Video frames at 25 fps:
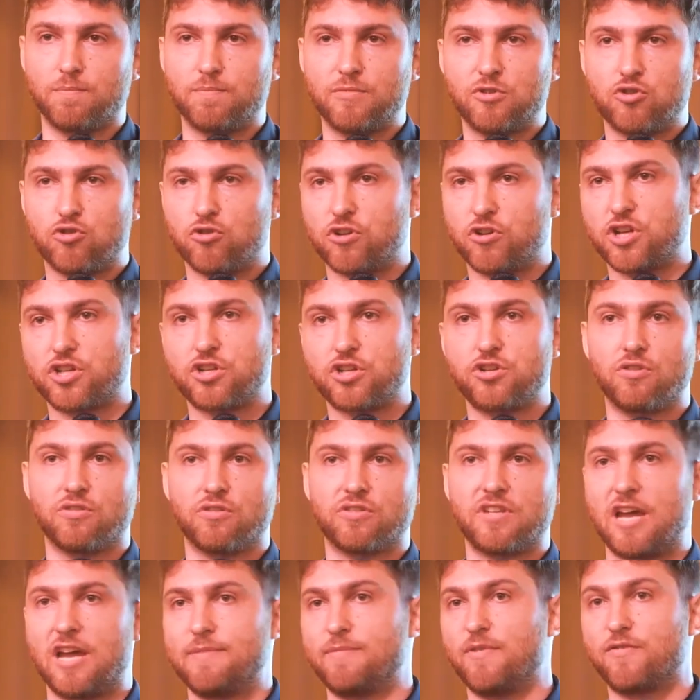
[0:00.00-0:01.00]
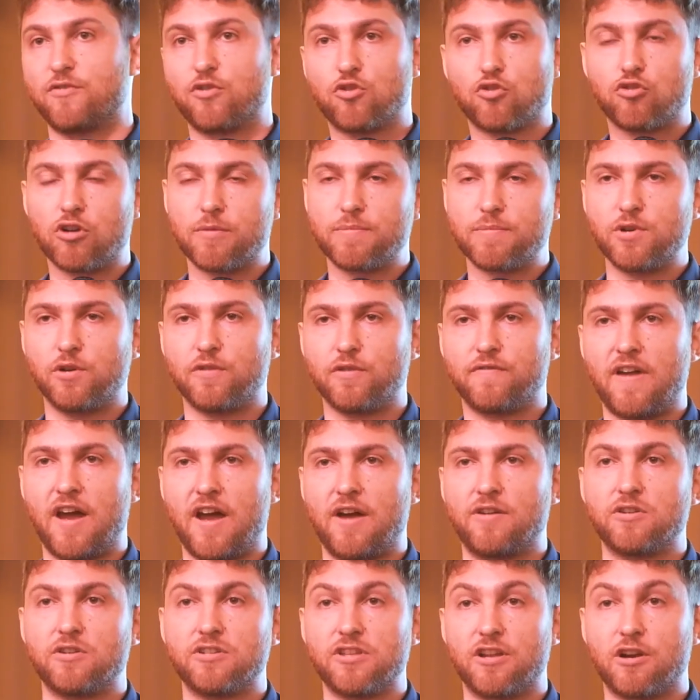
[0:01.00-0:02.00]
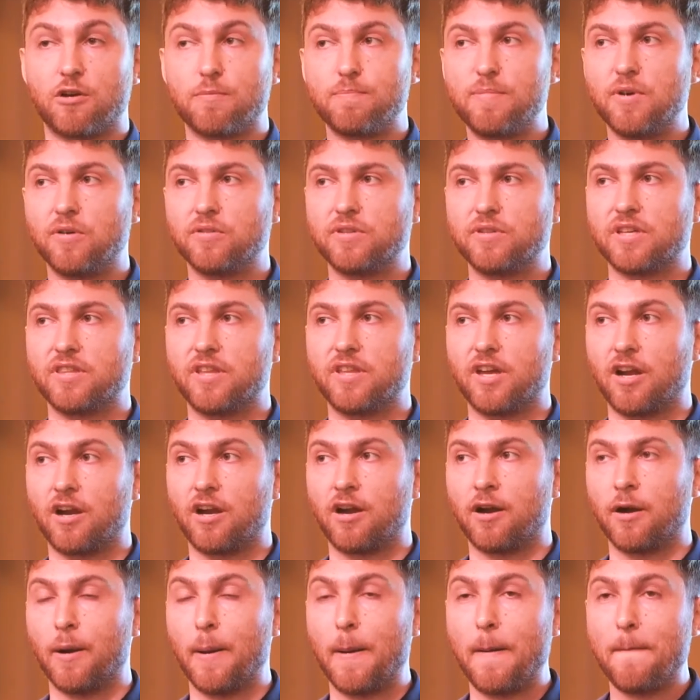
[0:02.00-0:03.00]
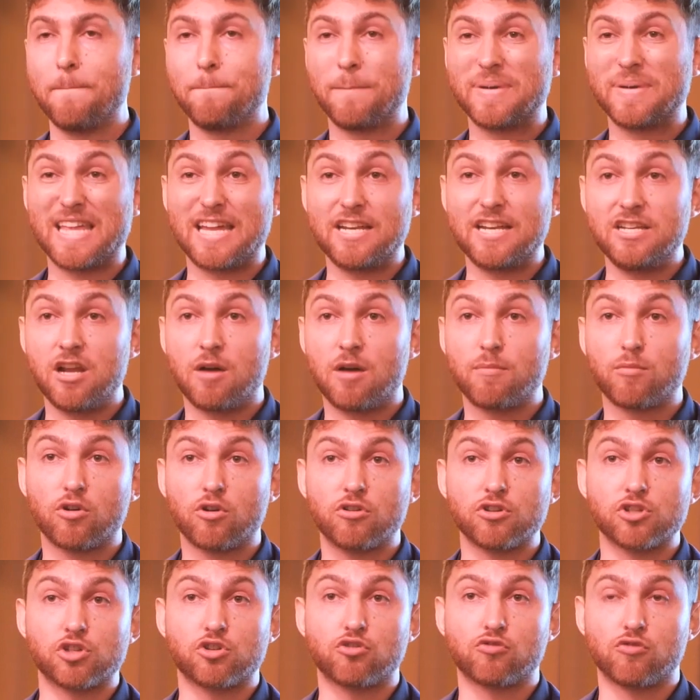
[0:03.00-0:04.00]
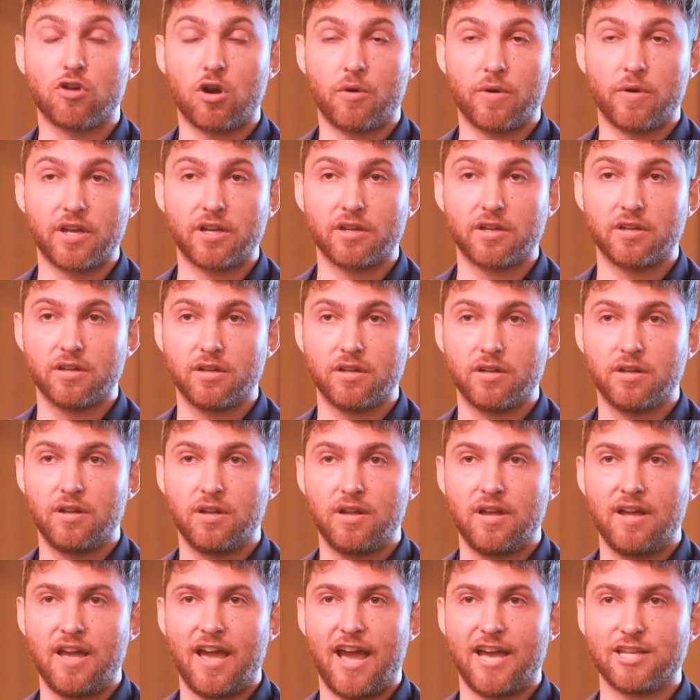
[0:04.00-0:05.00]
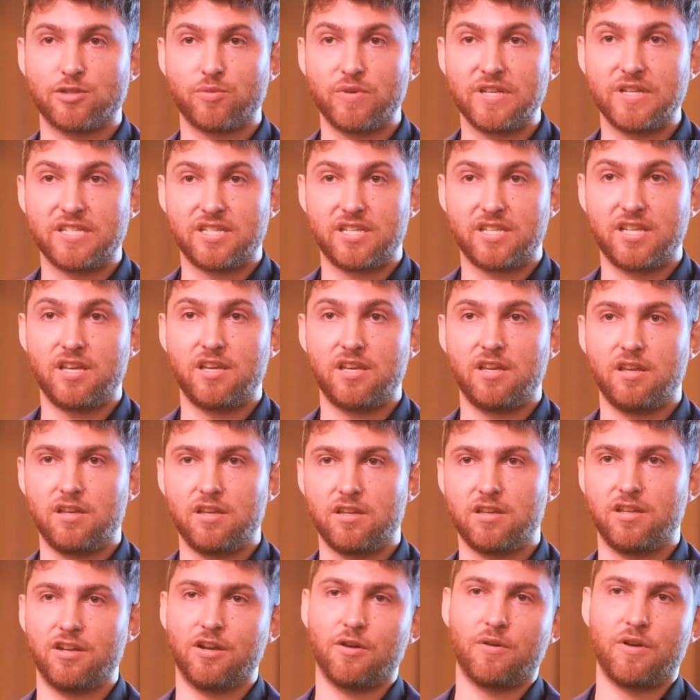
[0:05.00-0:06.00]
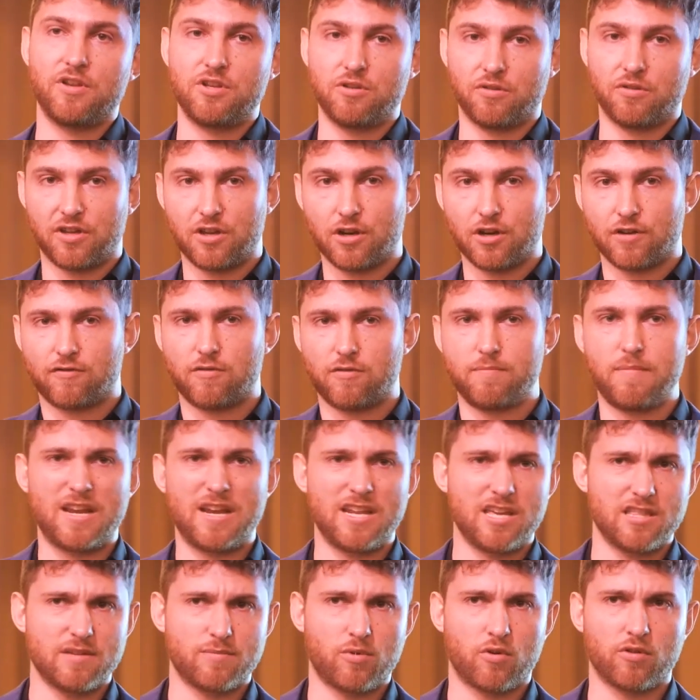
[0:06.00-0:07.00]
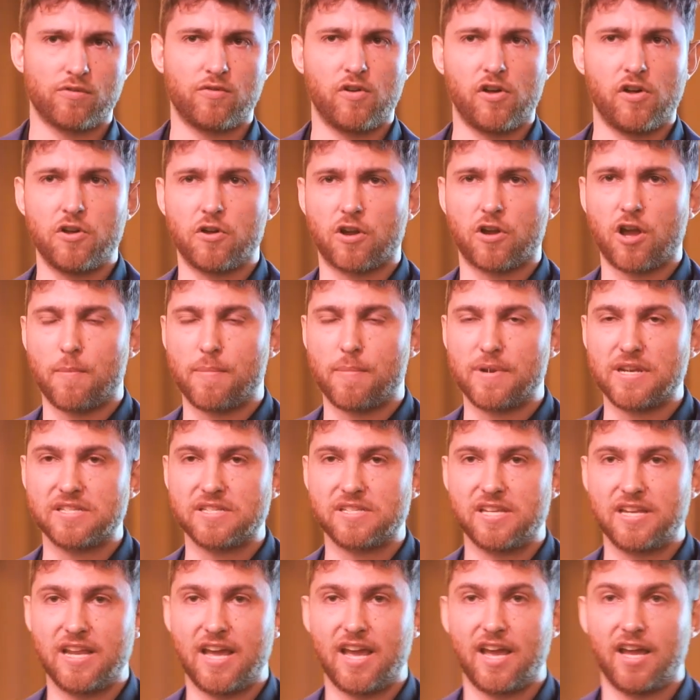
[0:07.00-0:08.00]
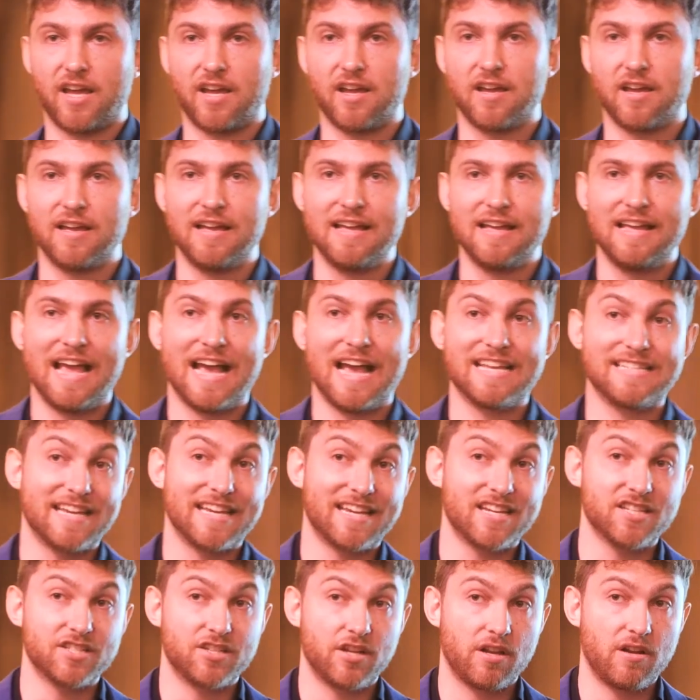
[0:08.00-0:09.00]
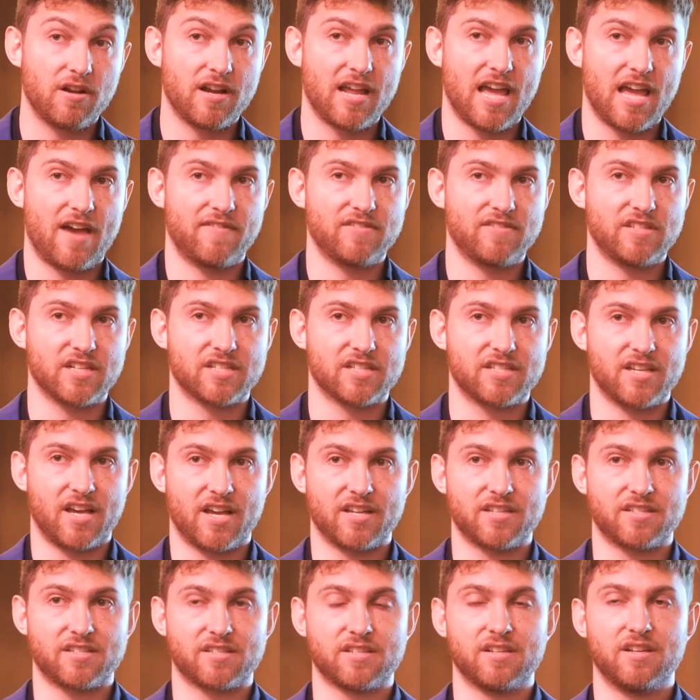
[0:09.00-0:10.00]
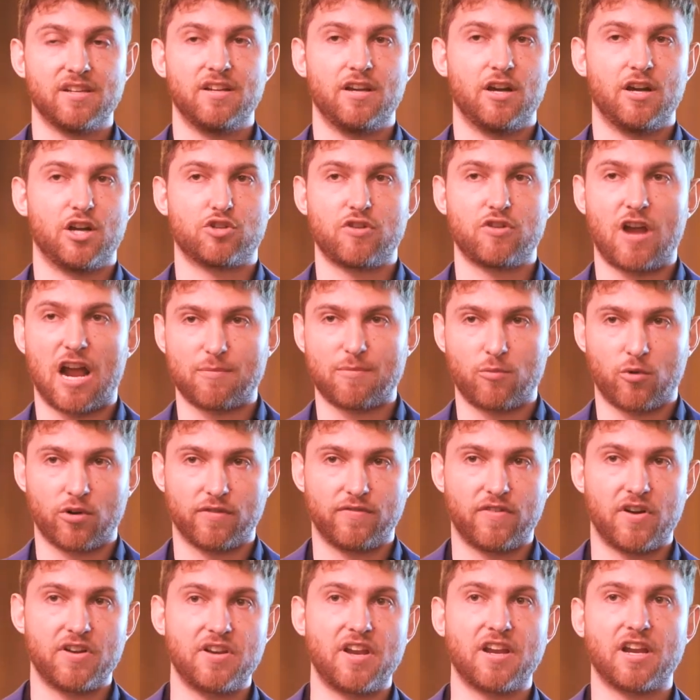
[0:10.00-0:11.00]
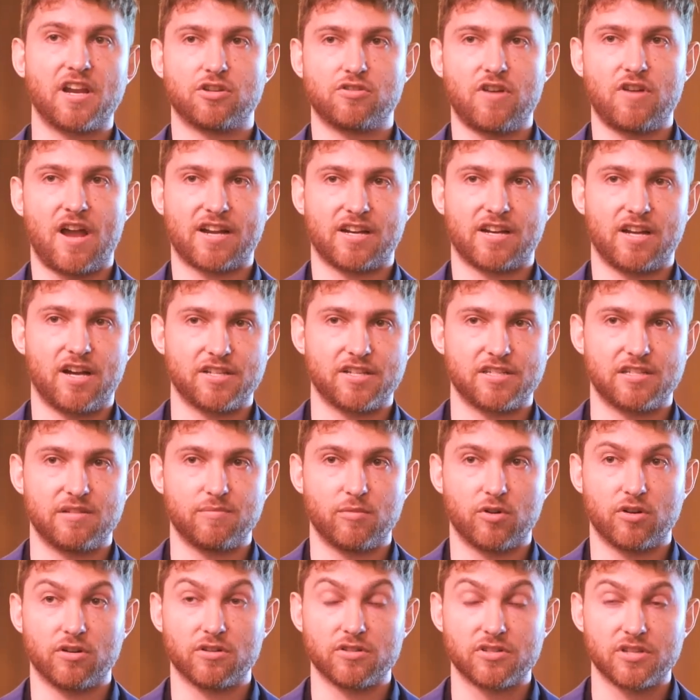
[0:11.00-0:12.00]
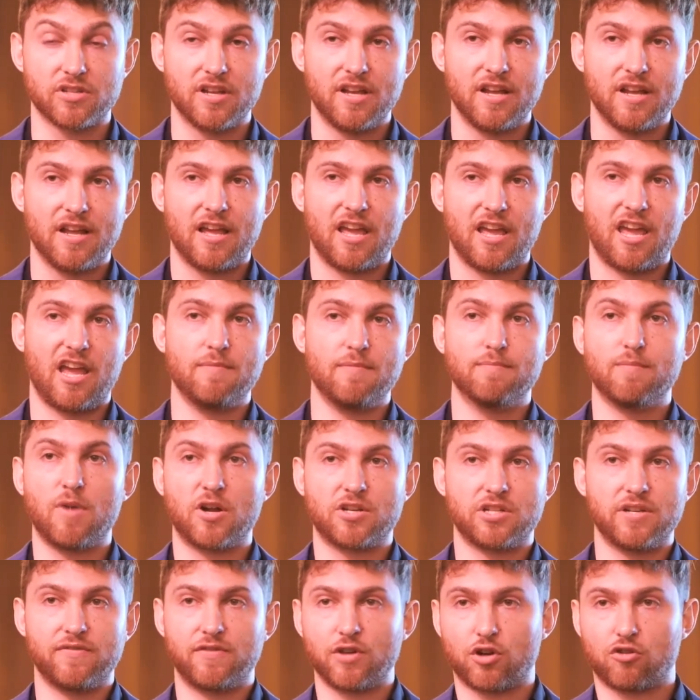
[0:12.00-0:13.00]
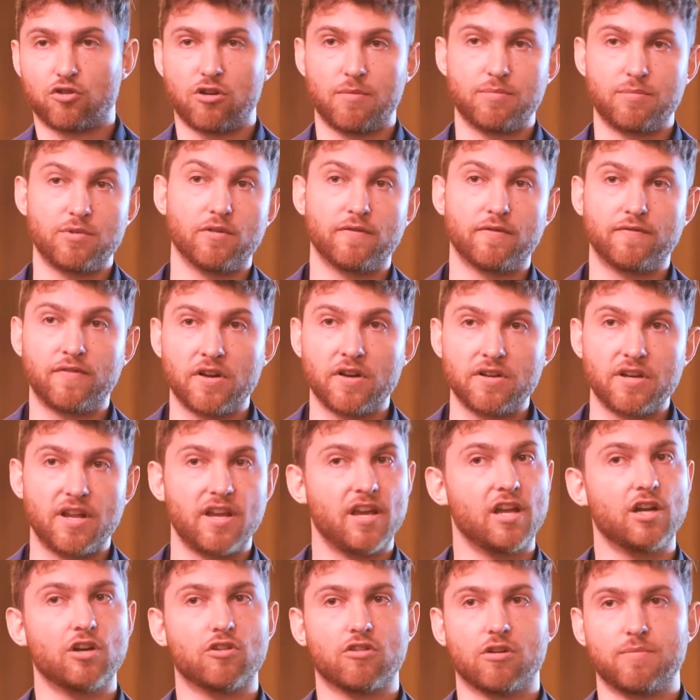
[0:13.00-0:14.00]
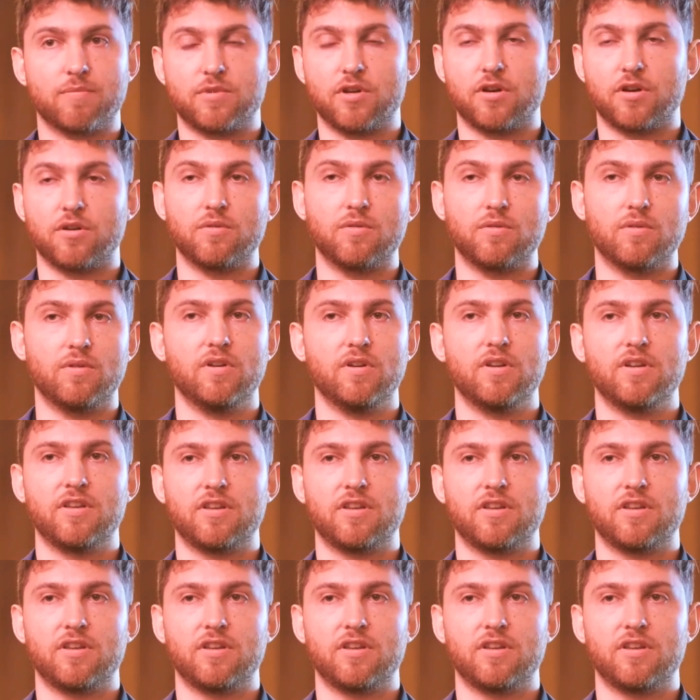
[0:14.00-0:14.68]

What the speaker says: traditional type of crypto founders that are building there, but that number is growing as we see, and you'll hear from many of the portfolio companies today, as they continue to have success, attract more funding, attract customers, and much of the crypto funding and crypto,